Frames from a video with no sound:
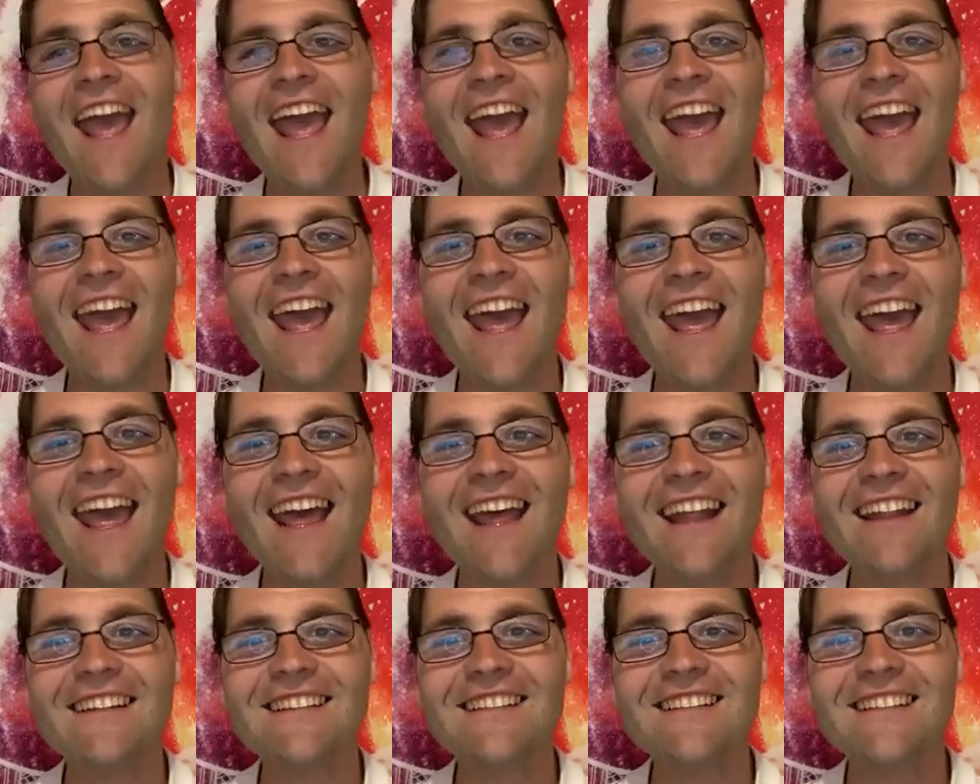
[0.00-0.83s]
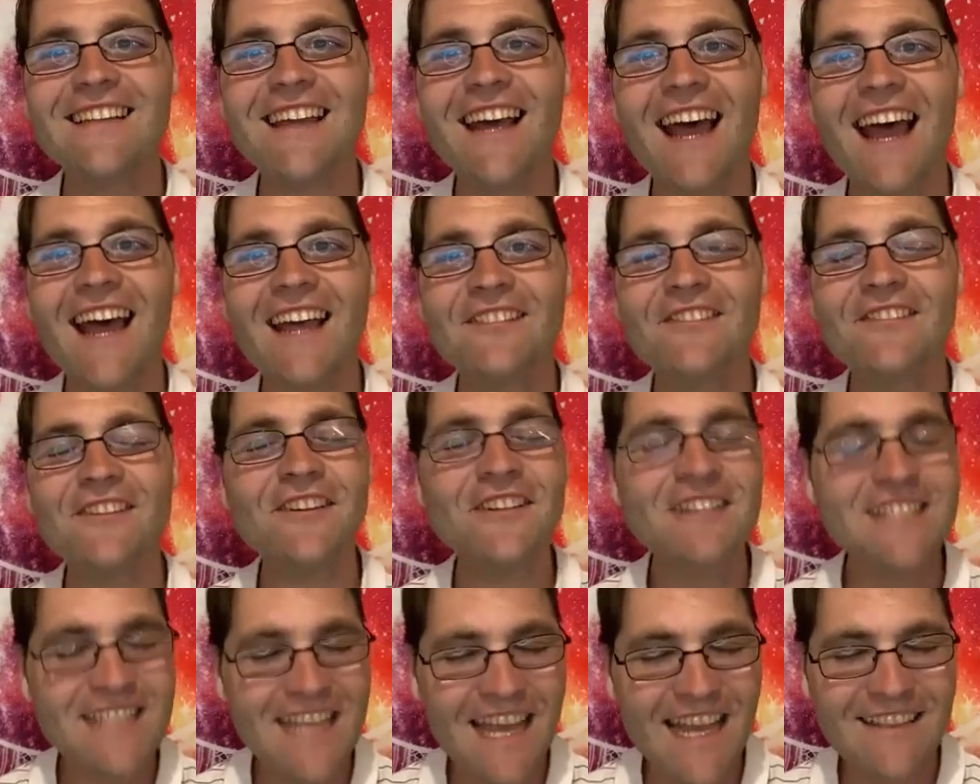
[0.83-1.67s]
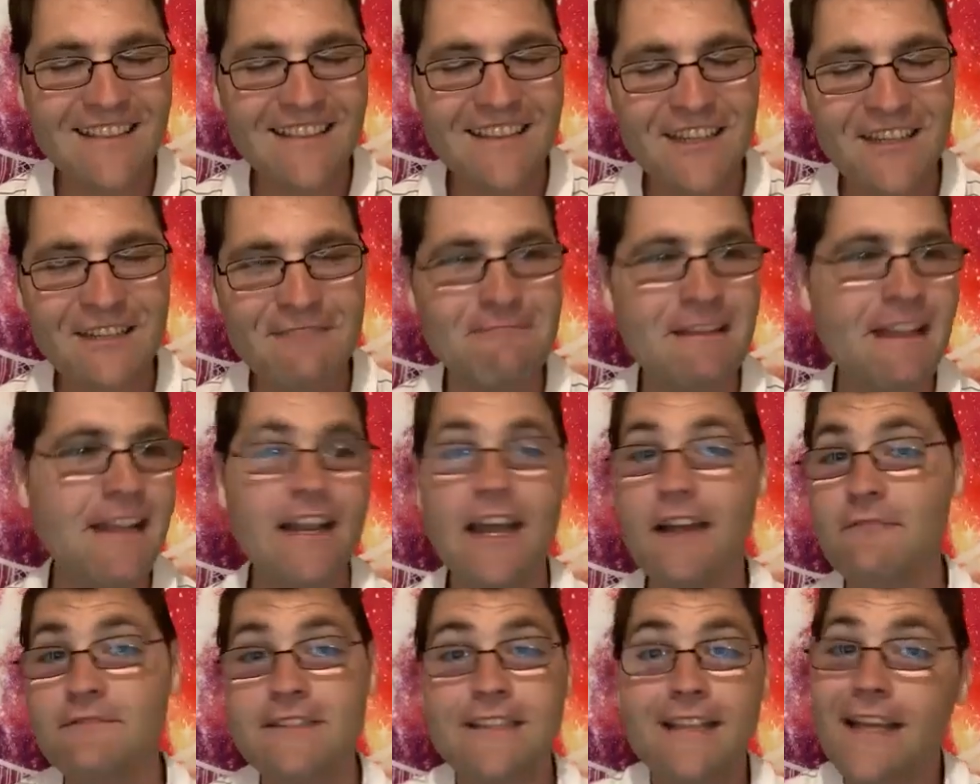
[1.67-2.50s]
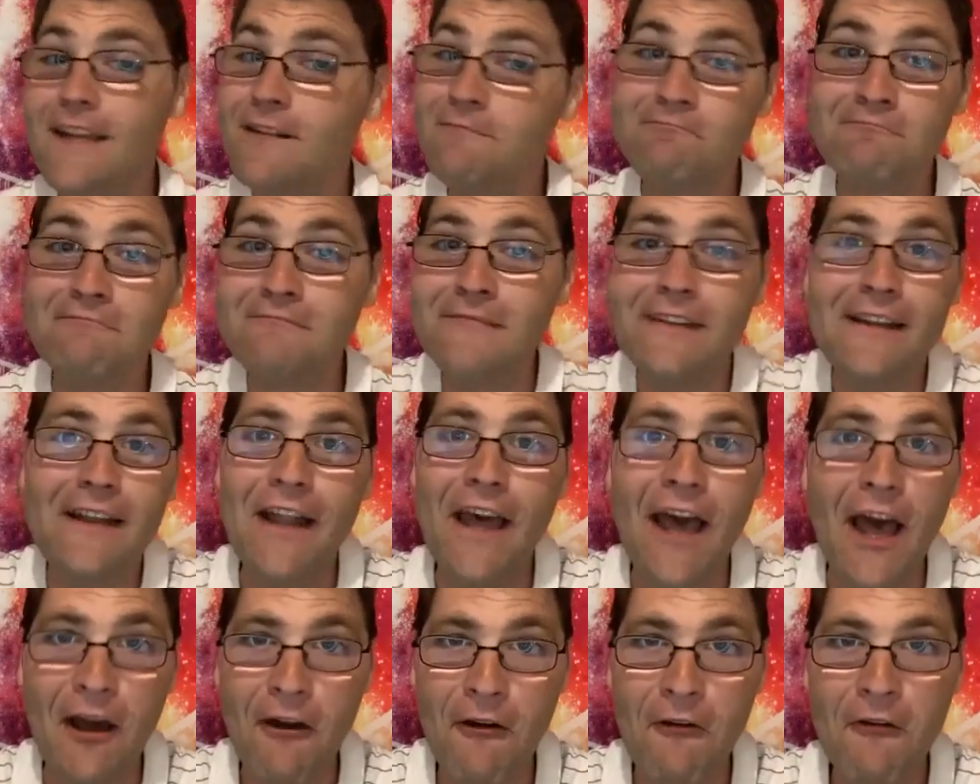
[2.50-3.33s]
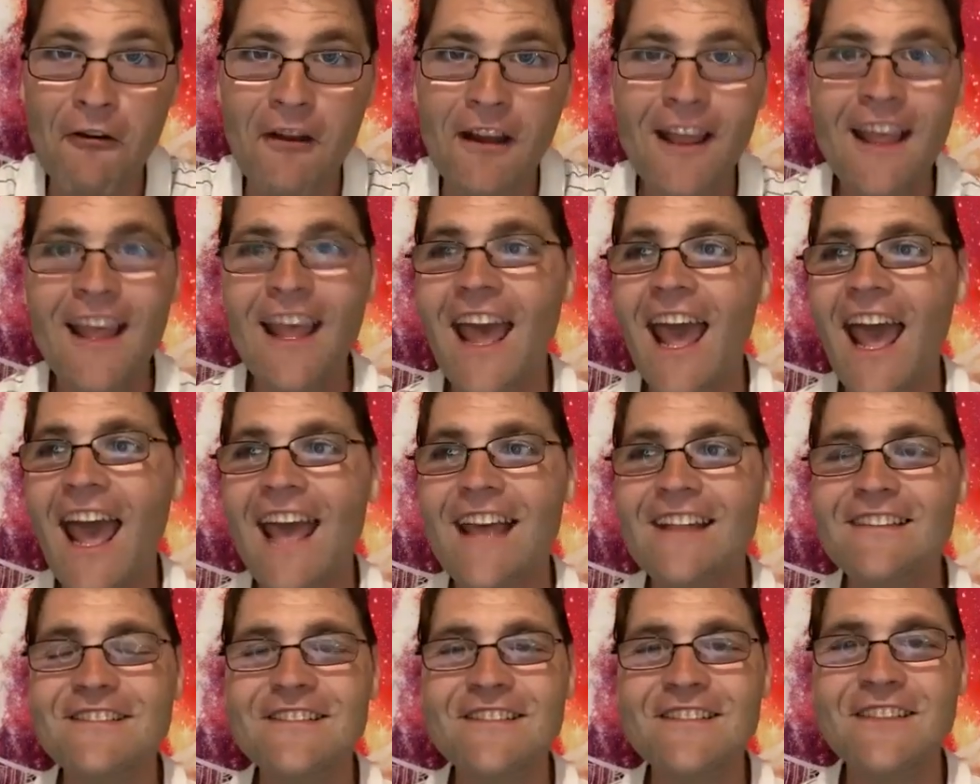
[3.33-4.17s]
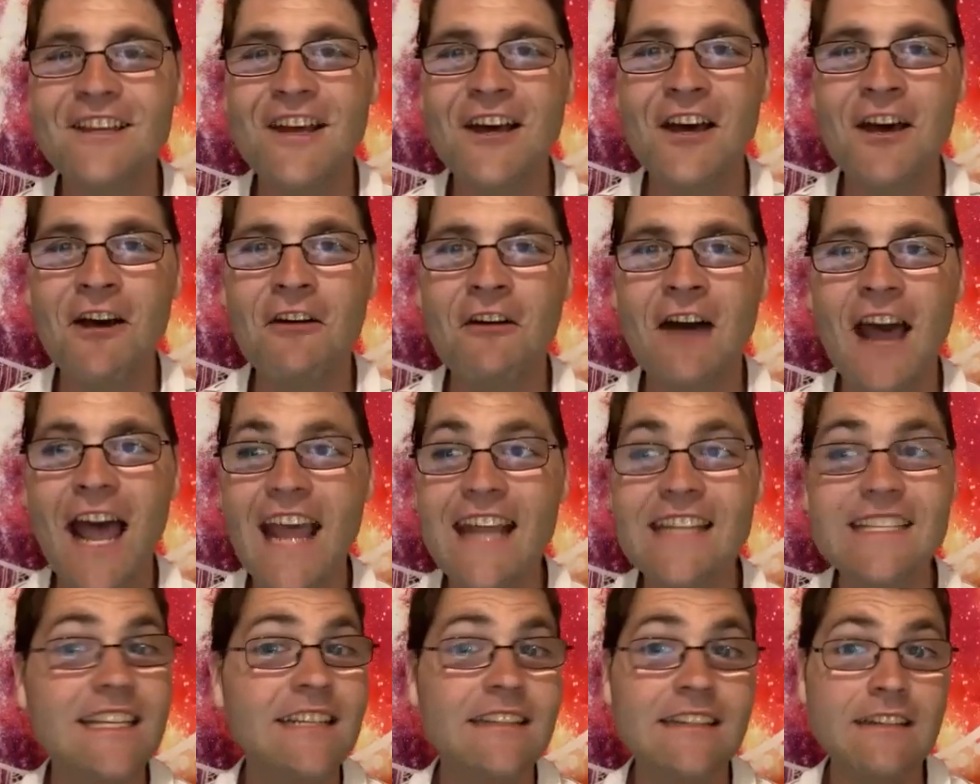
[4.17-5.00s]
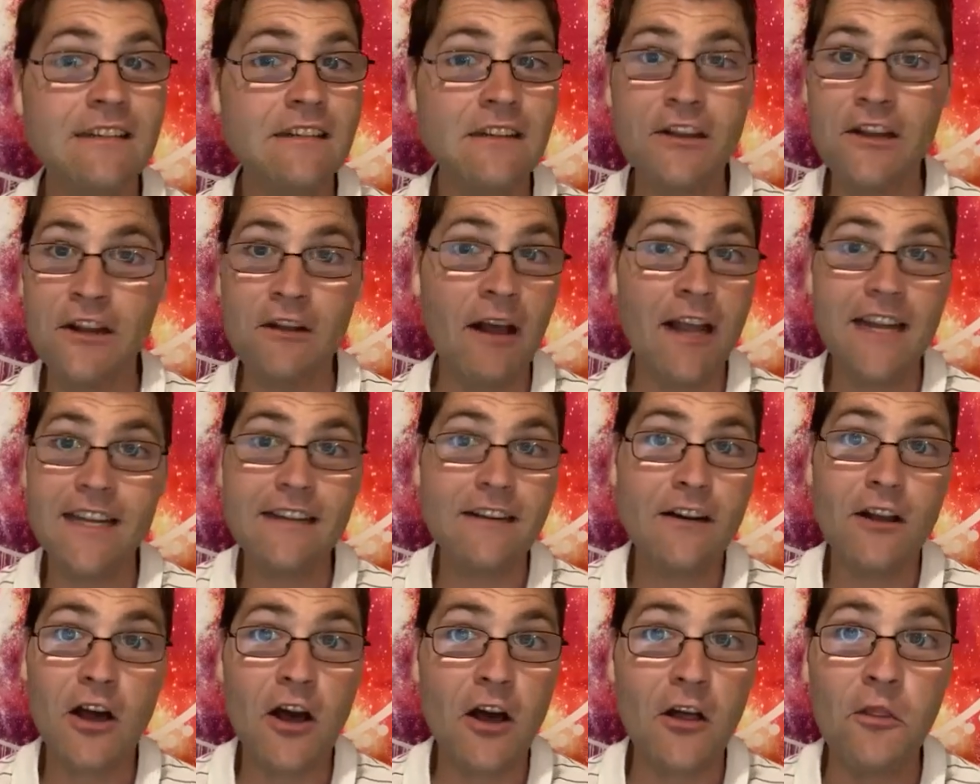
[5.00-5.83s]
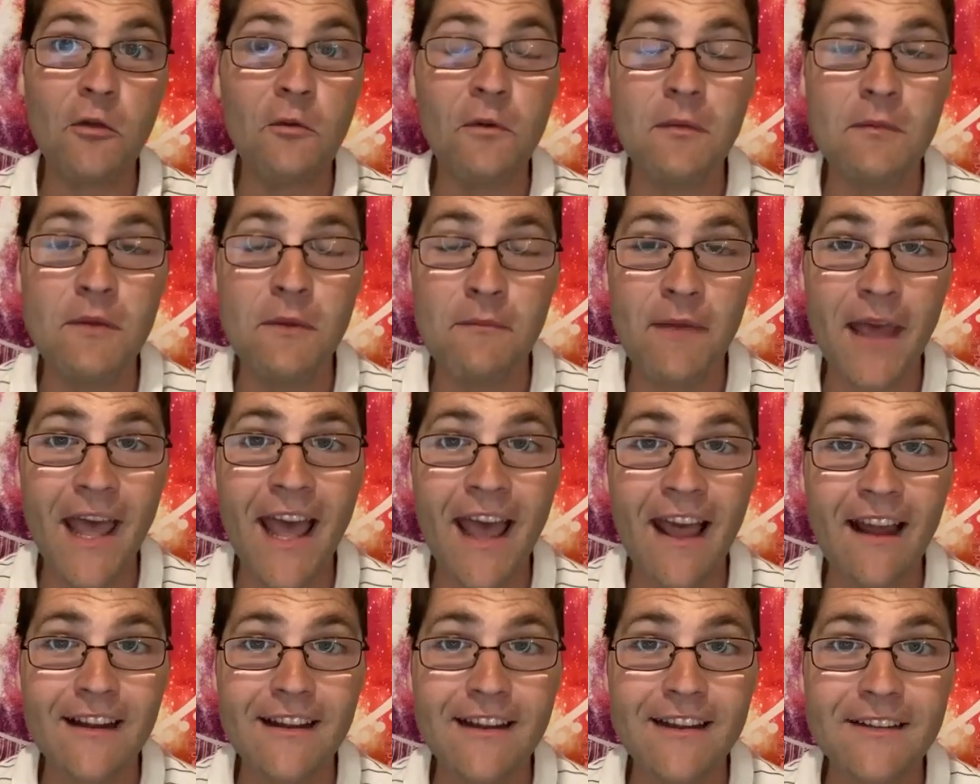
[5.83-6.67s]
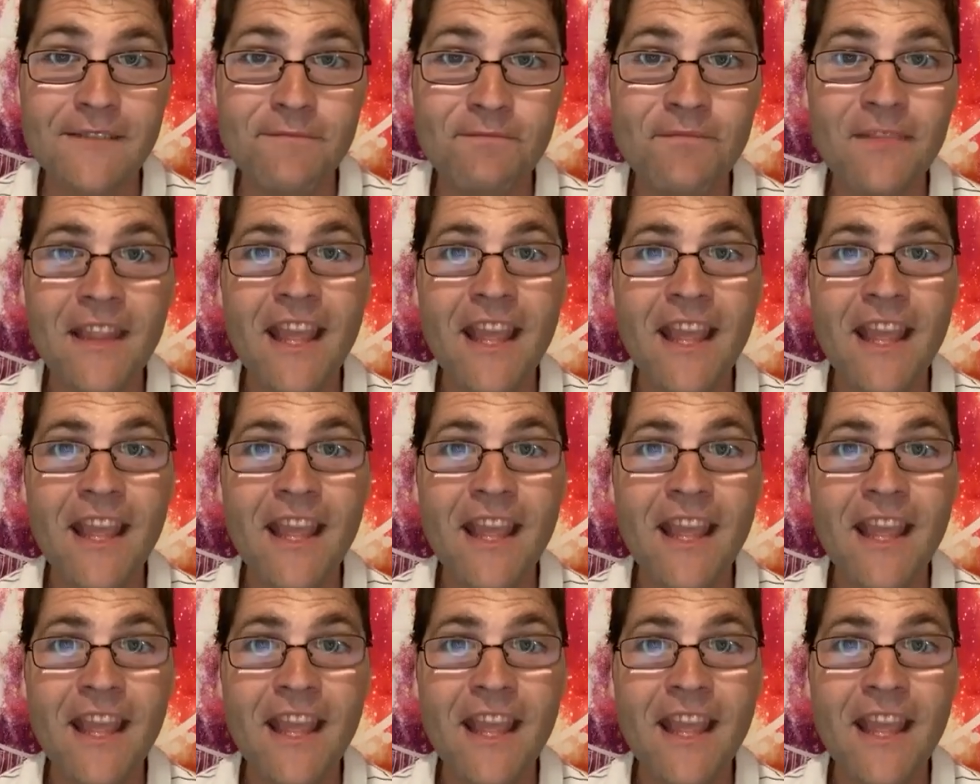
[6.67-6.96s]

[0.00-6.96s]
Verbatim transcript: And I looked at them and I was like, no. And so I didn't, you know, I didn't call the woman back.